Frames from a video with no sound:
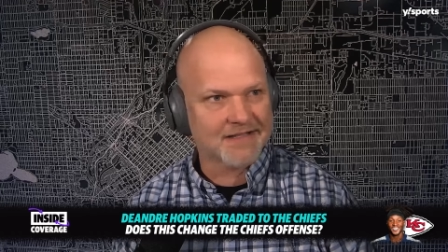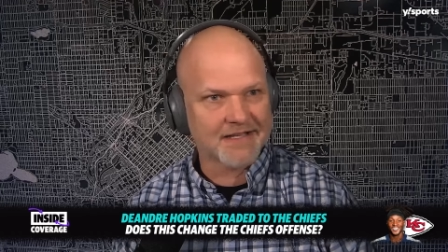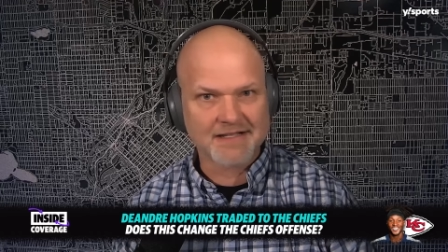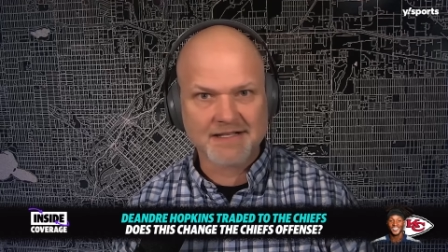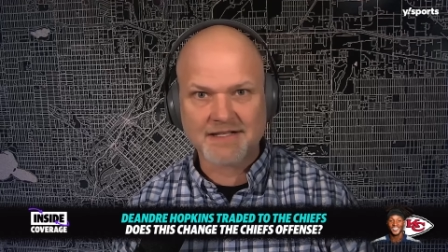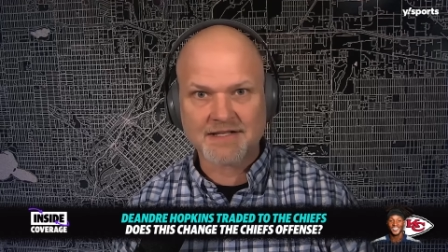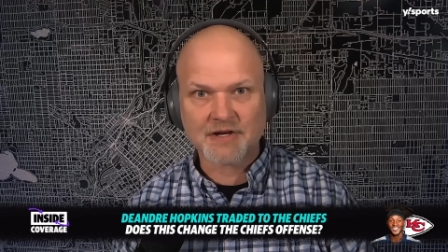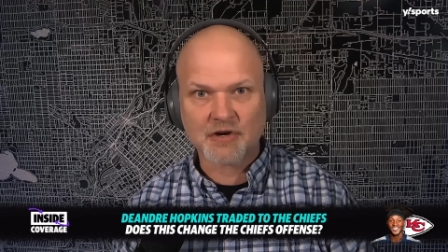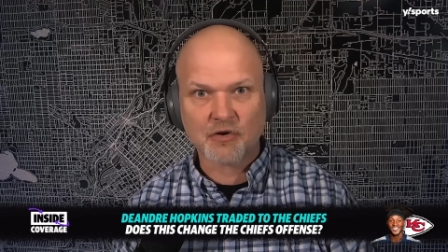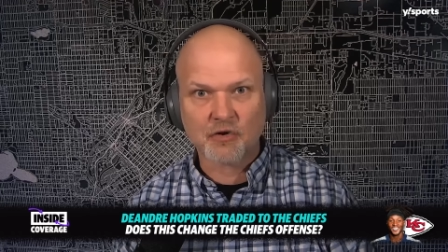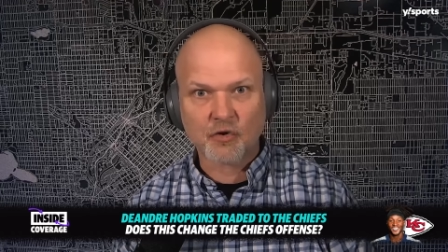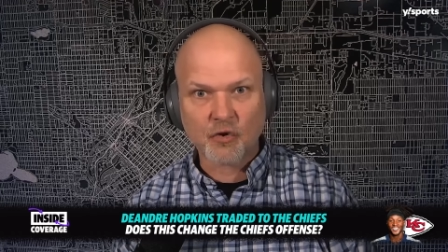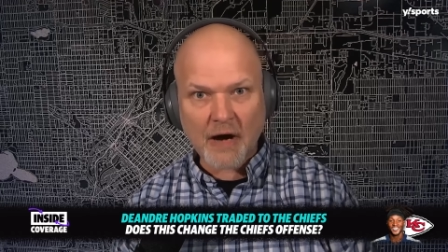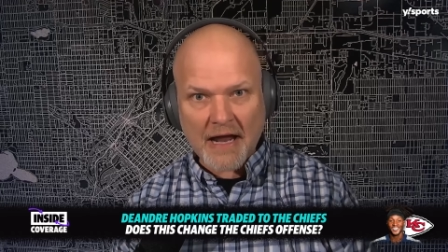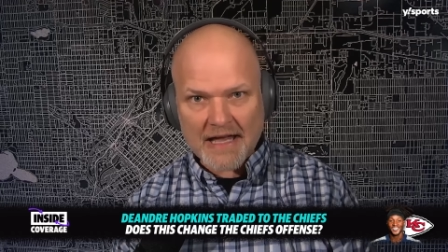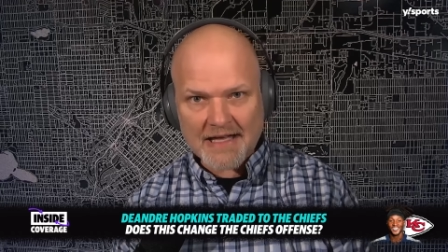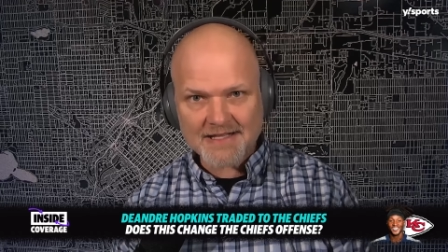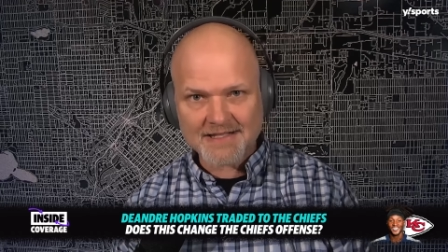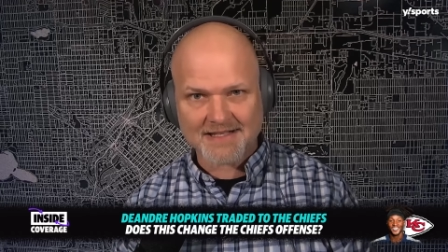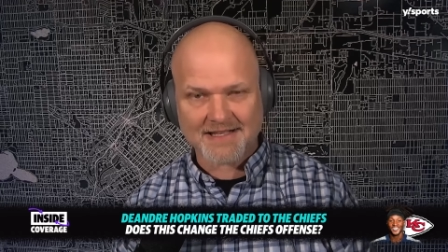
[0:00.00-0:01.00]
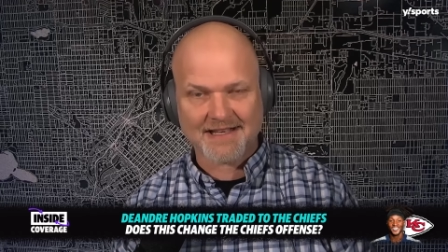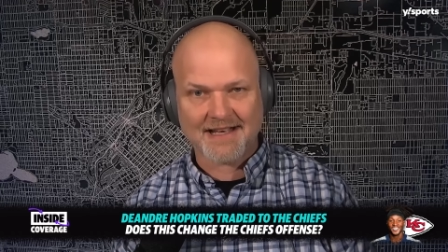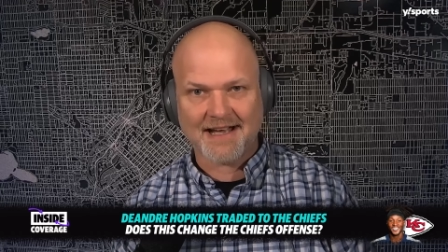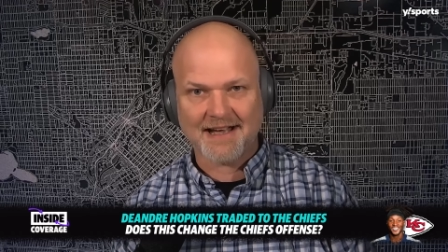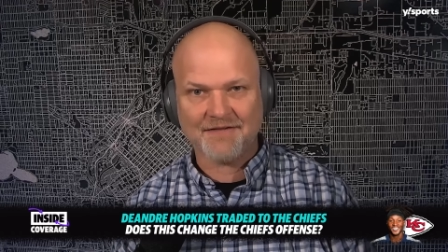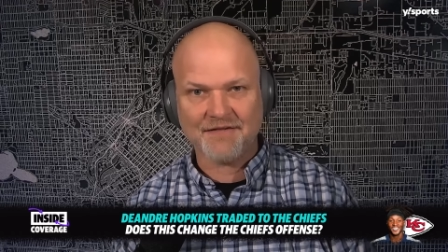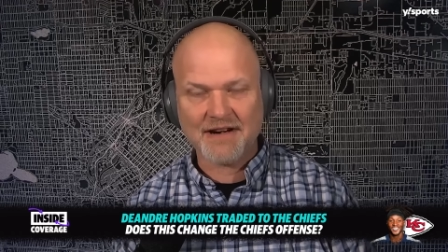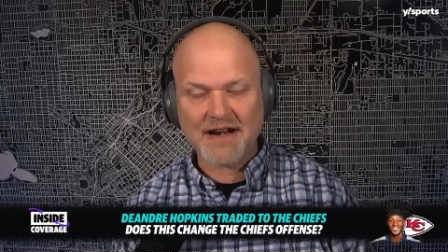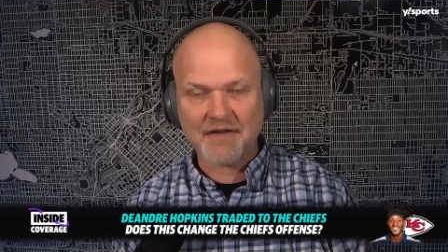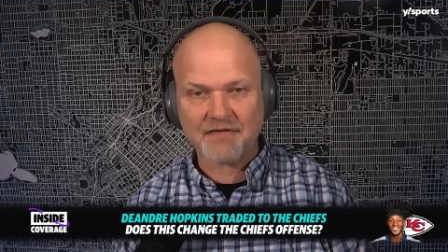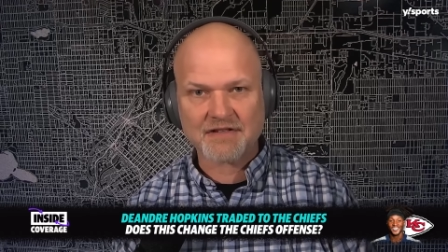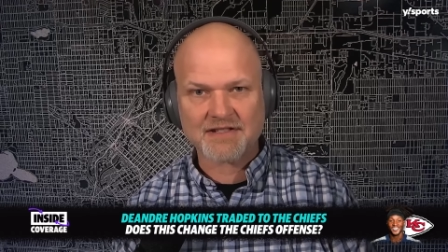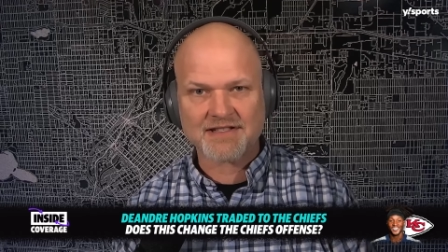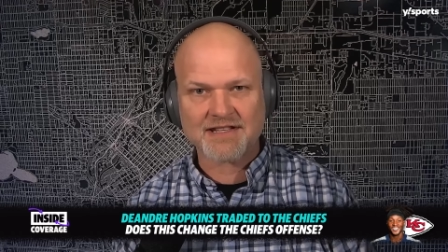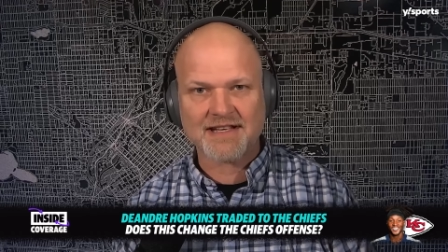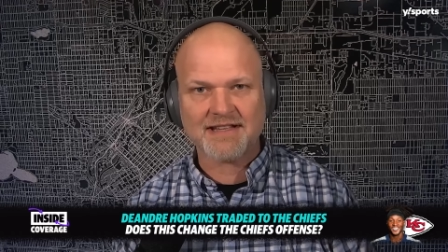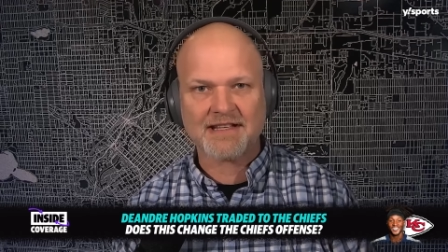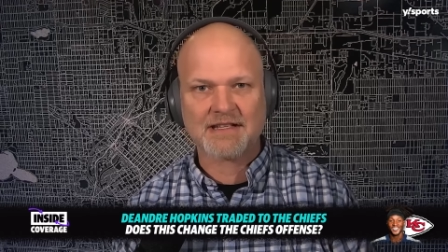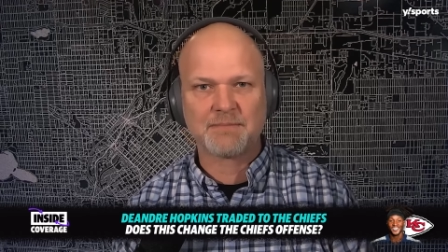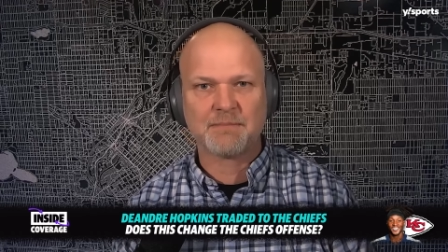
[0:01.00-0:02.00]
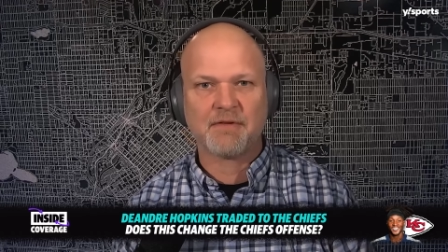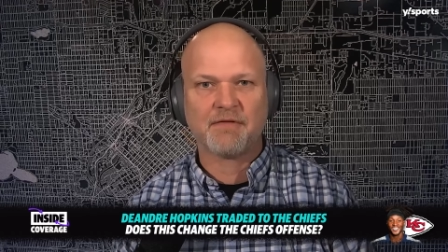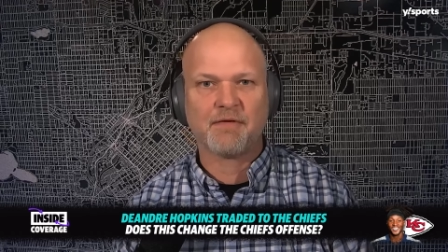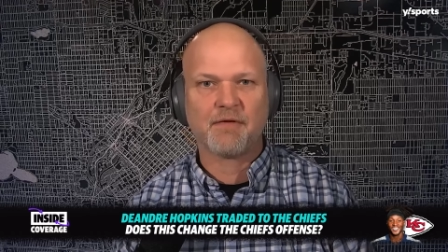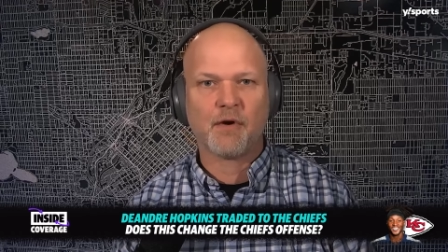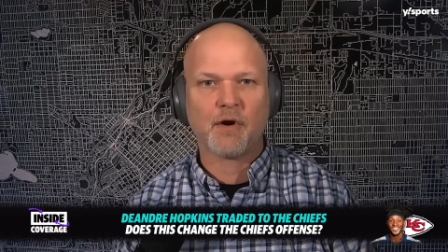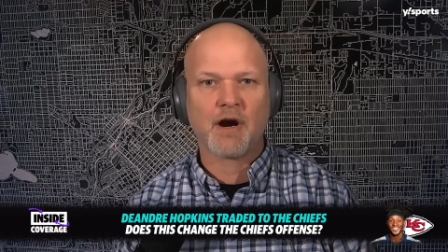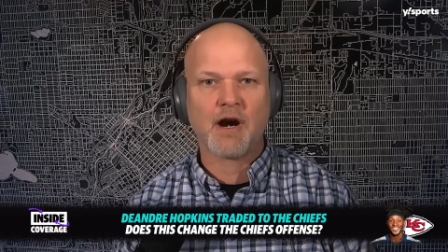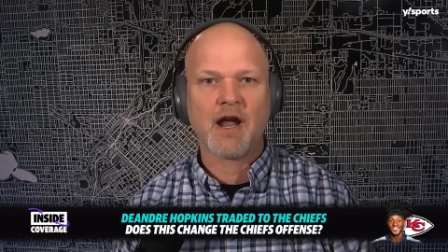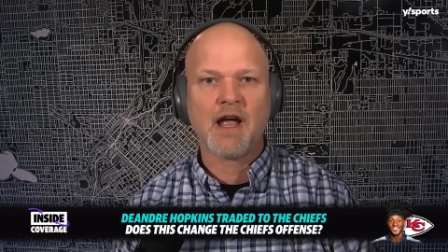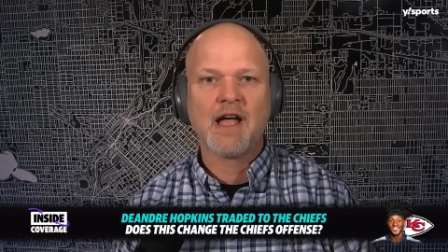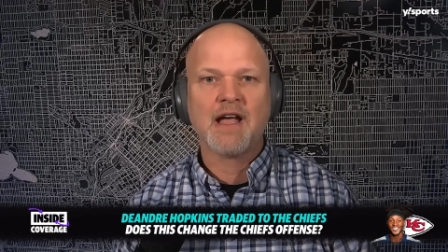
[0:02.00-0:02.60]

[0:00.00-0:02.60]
This is crazy. I've never seen this before.